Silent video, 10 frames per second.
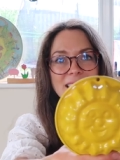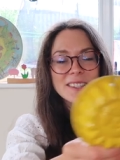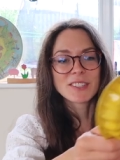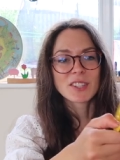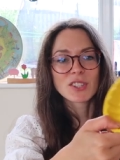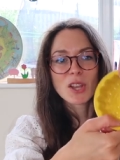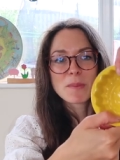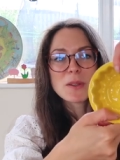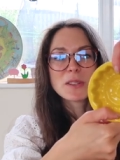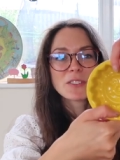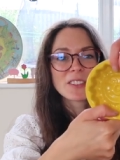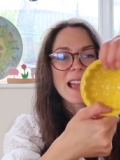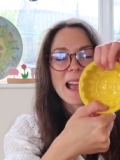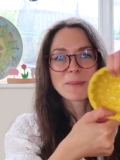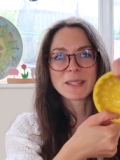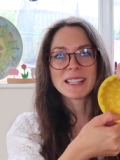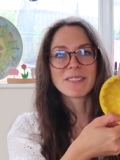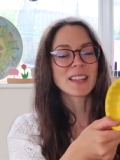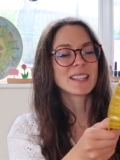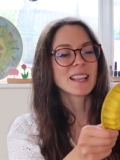It's just so beautiful, I absolutely
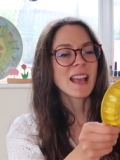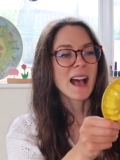love this.